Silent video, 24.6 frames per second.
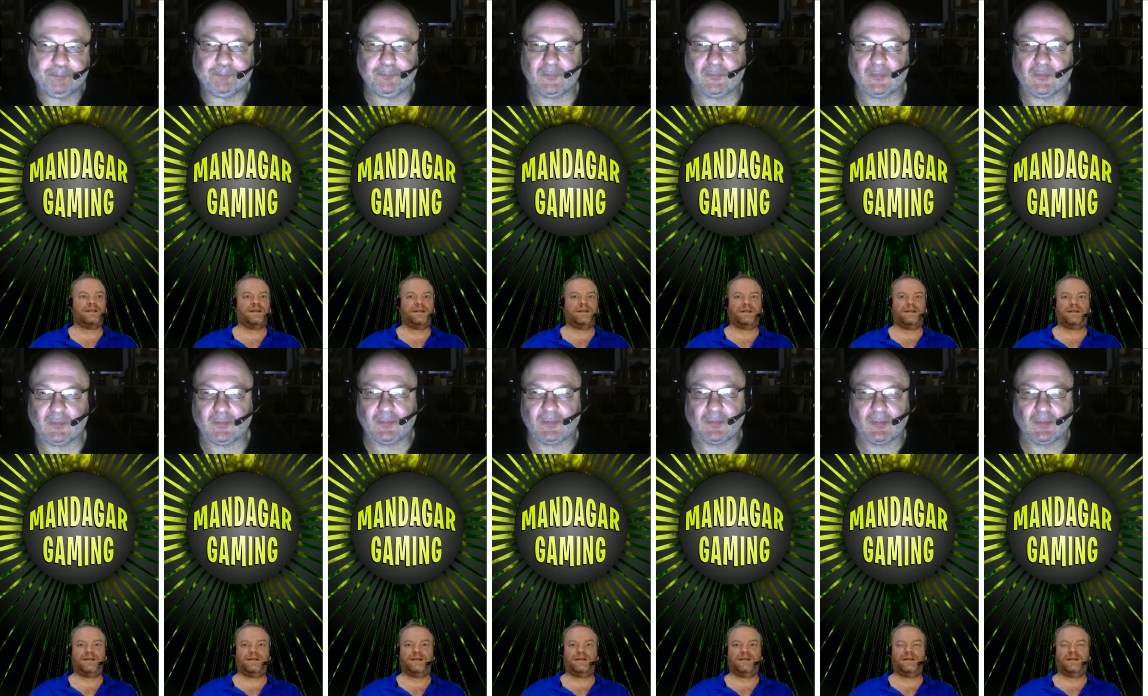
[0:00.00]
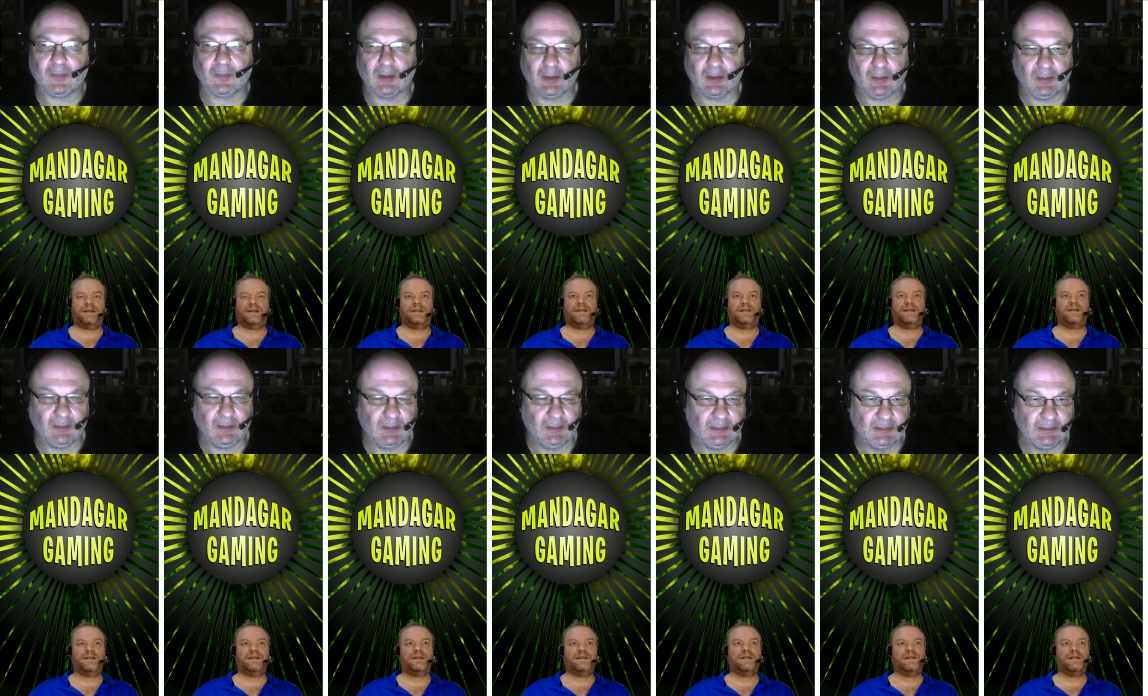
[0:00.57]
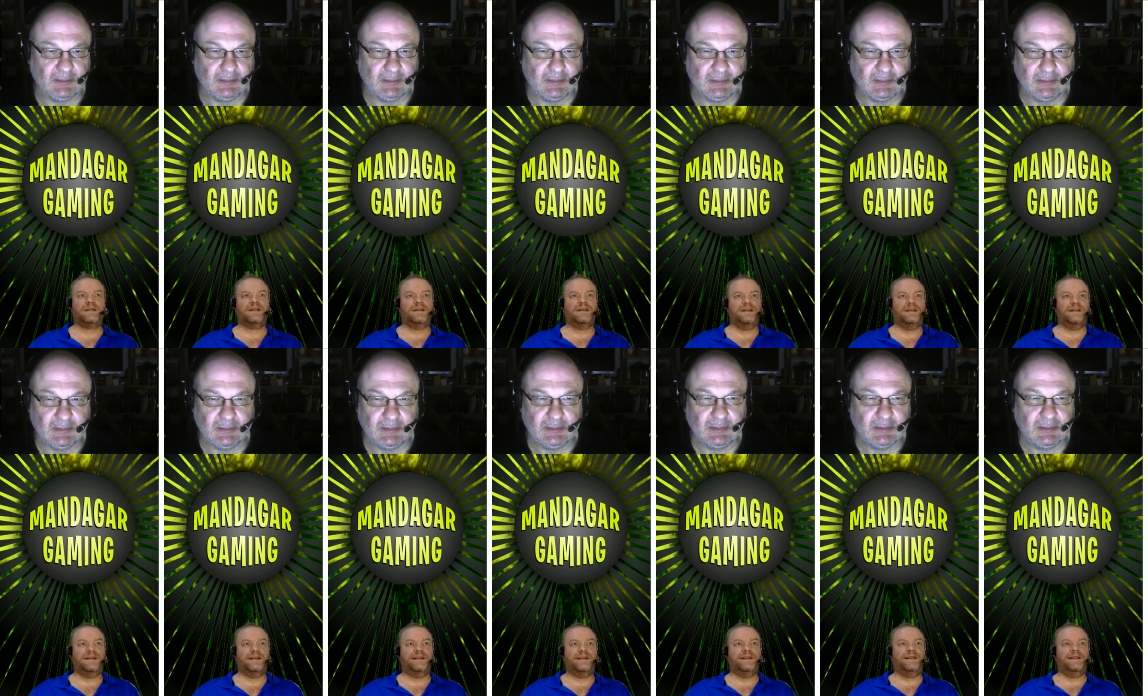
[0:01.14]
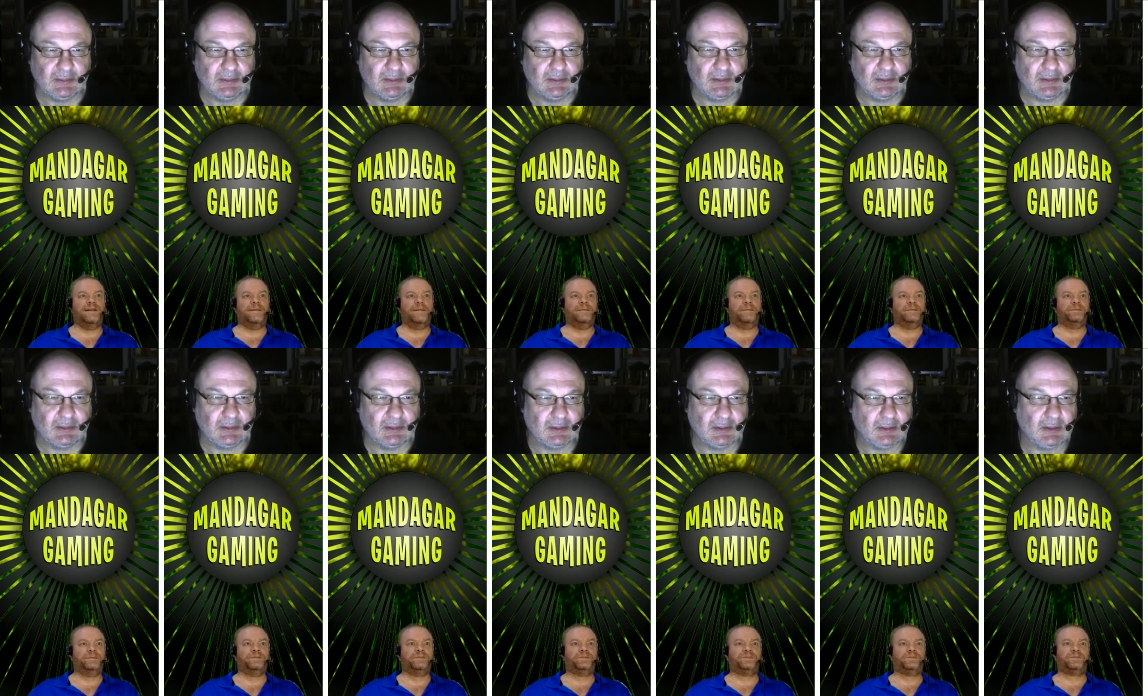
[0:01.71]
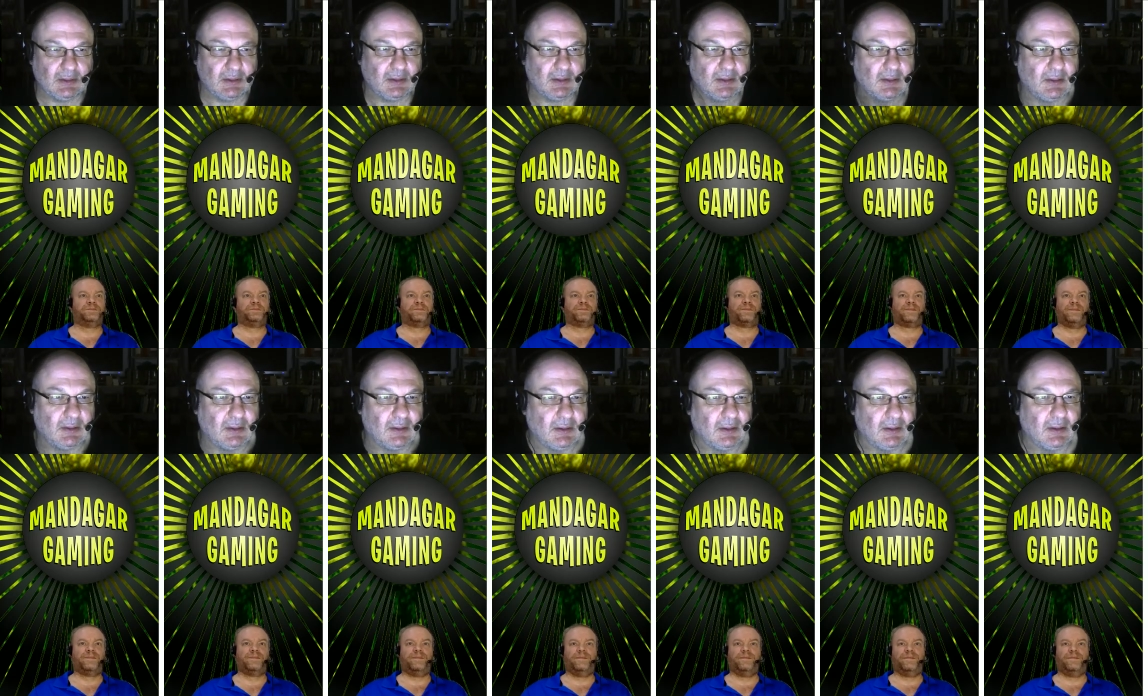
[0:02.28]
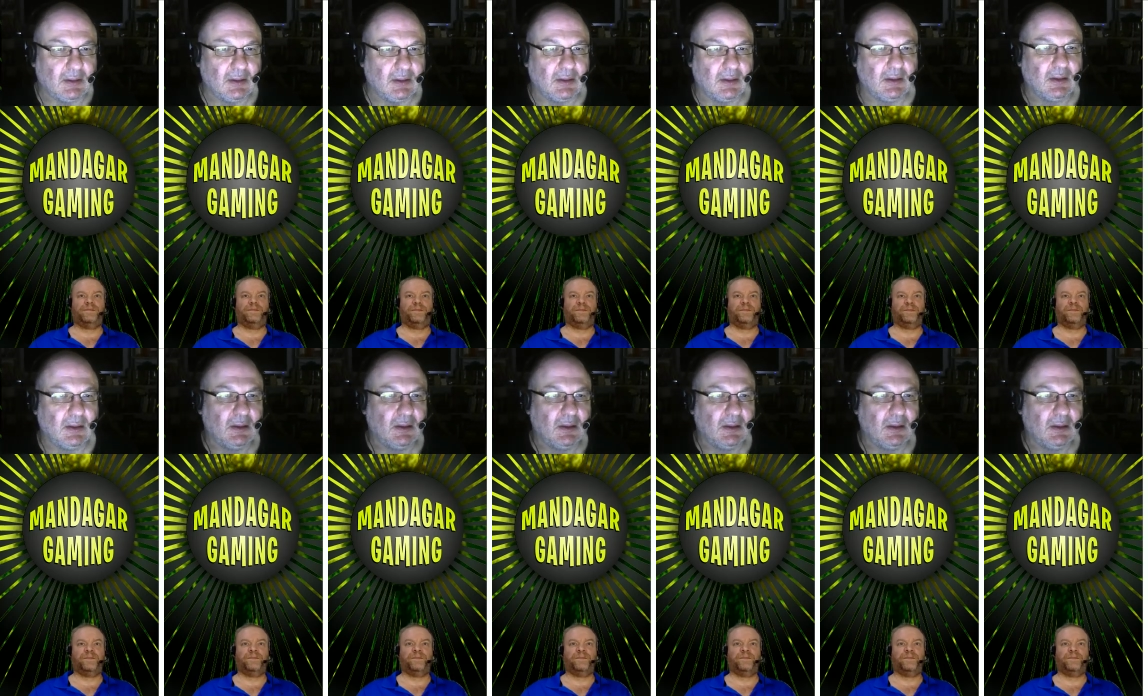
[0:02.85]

Nobody speaks.